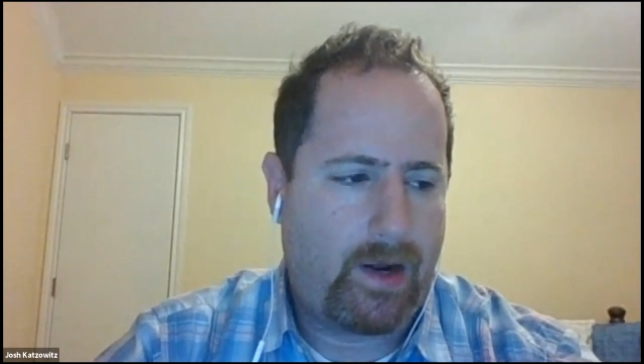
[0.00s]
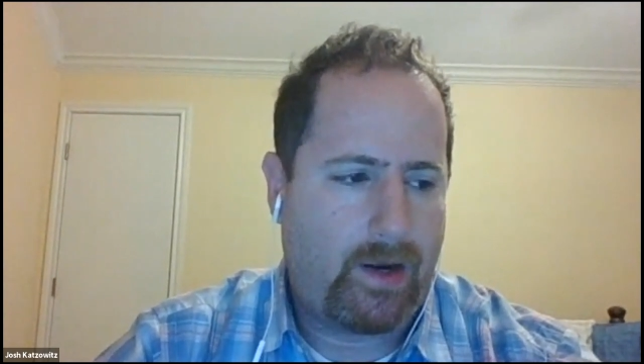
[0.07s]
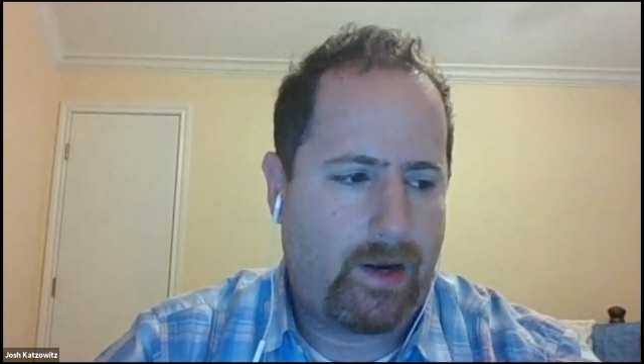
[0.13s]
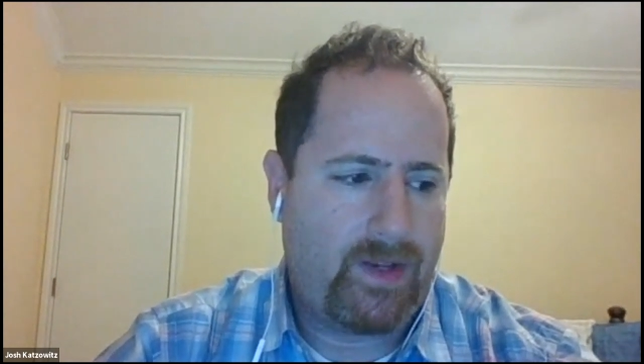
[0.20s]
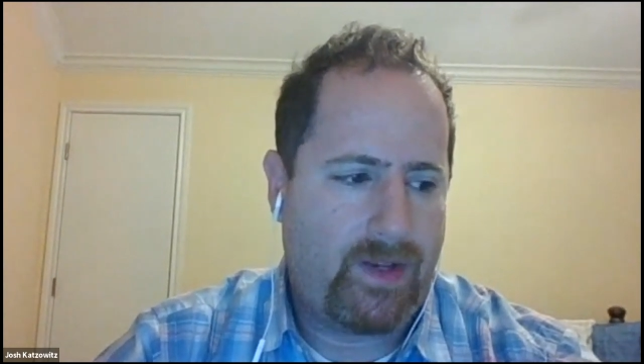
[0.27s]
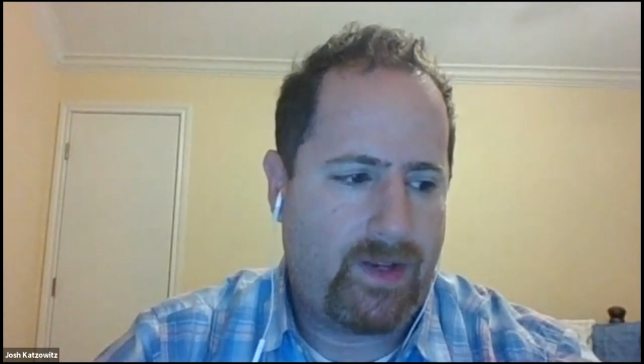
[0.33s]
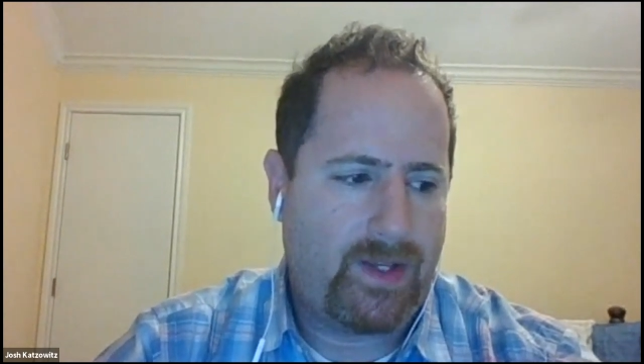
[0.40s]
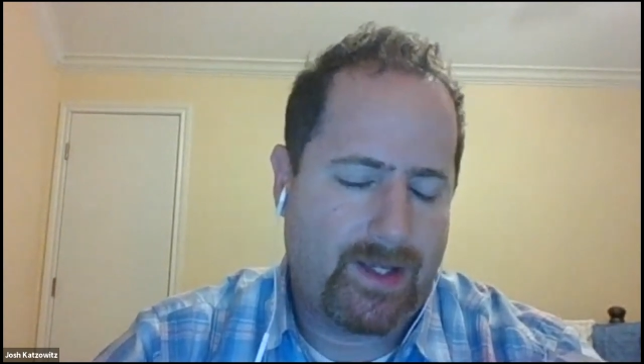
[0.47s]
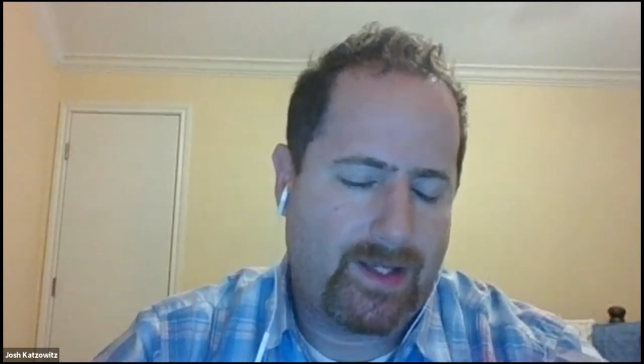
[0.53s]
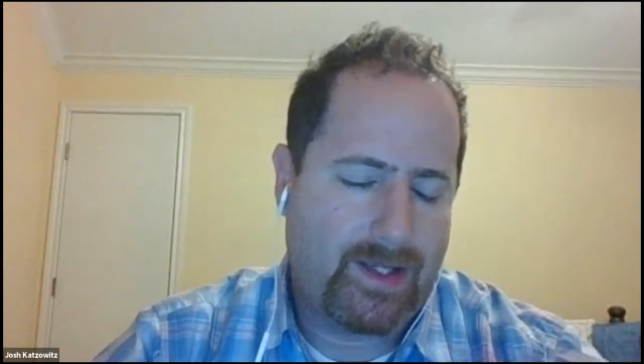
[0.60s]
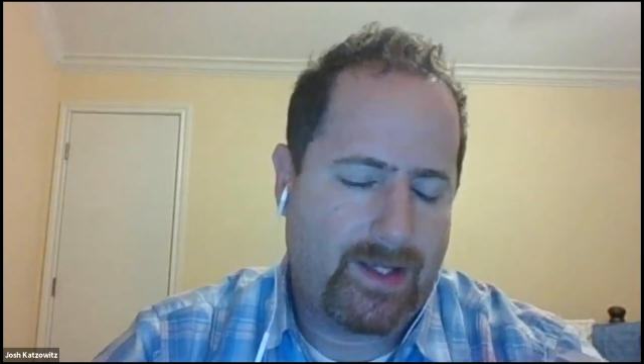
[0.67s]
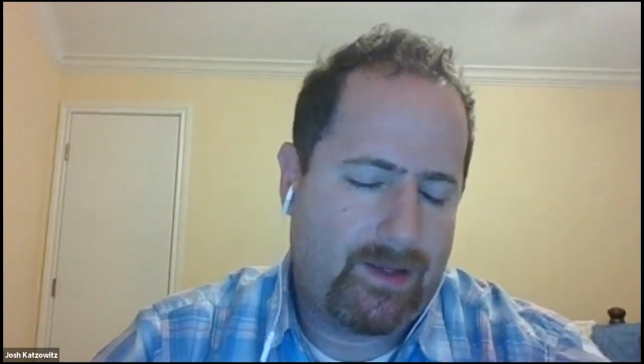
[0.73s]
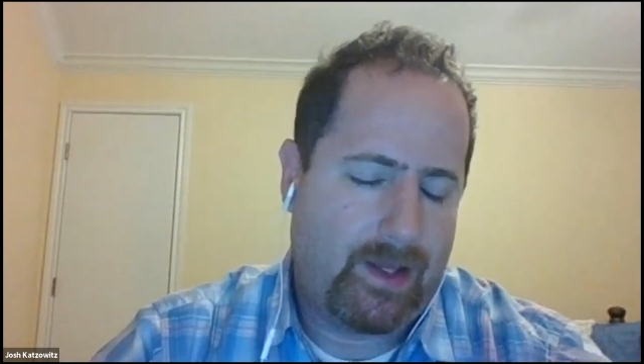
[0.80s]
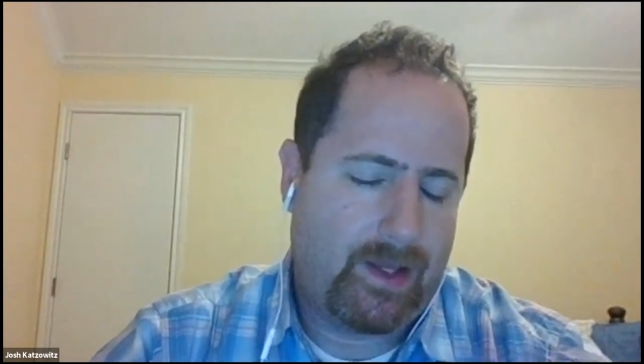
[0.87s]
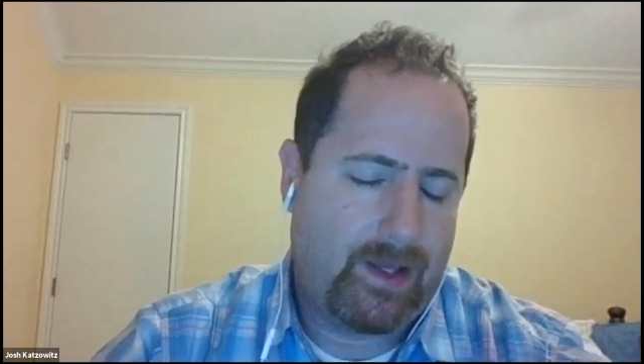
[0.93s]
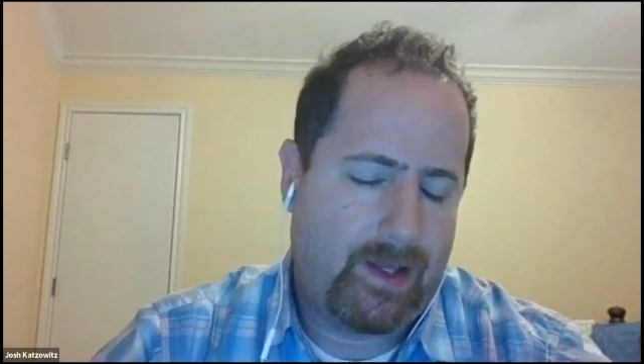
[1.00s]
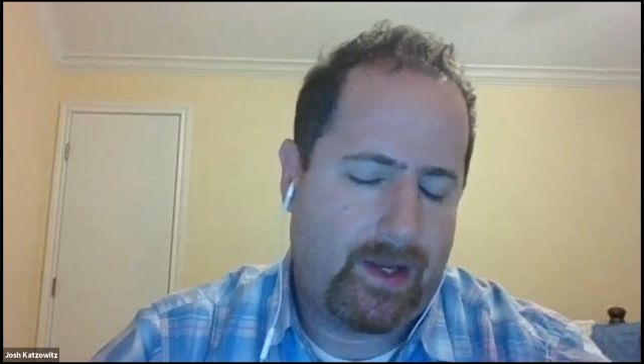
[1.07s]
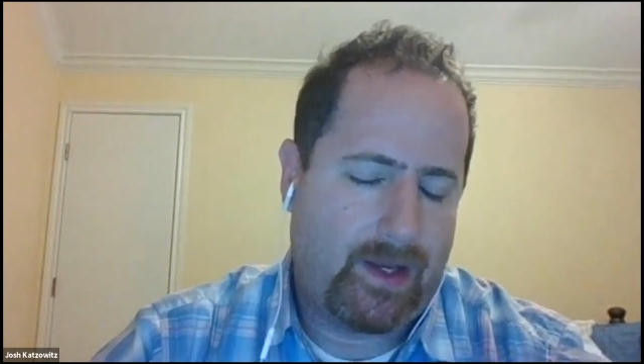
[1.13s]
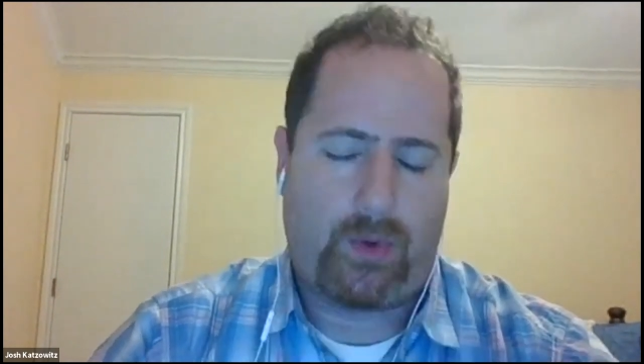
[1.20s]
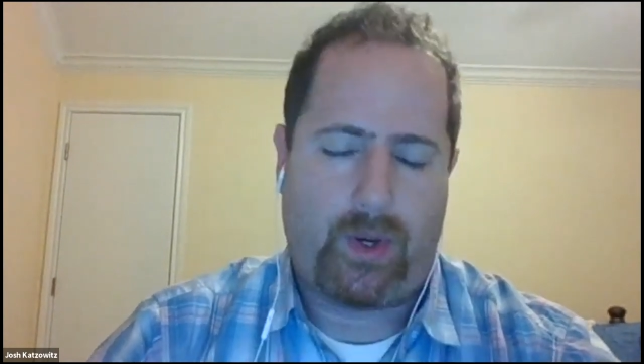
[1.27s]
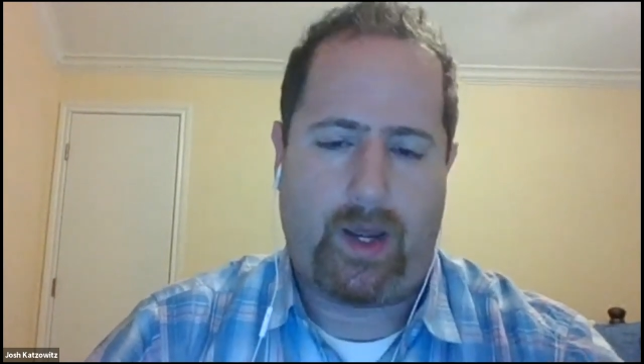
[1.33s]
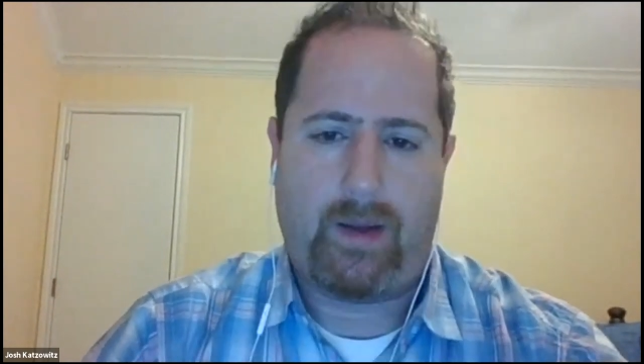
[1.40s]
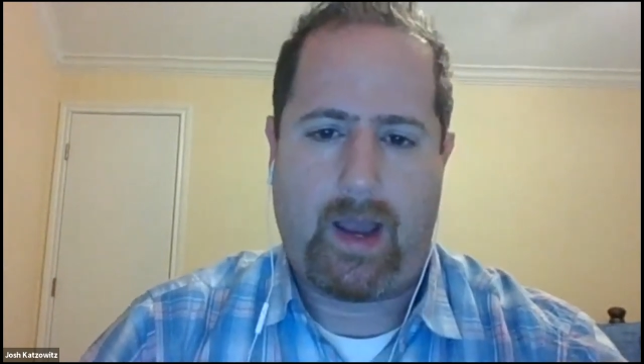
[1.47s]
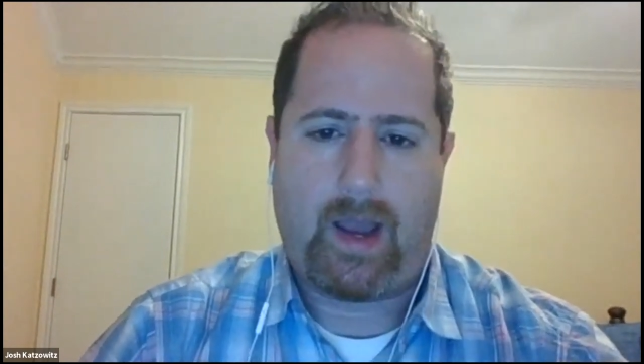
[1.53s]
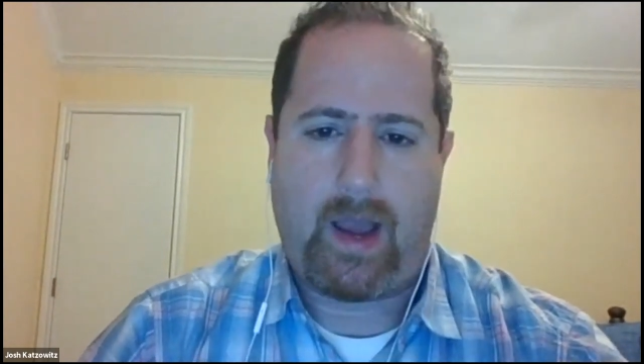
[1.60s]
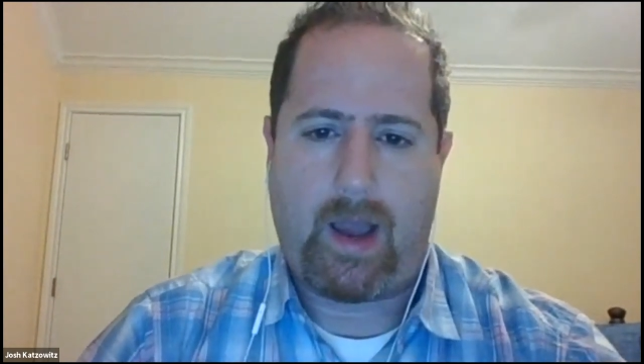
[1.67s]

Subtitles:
If he says it, then okay.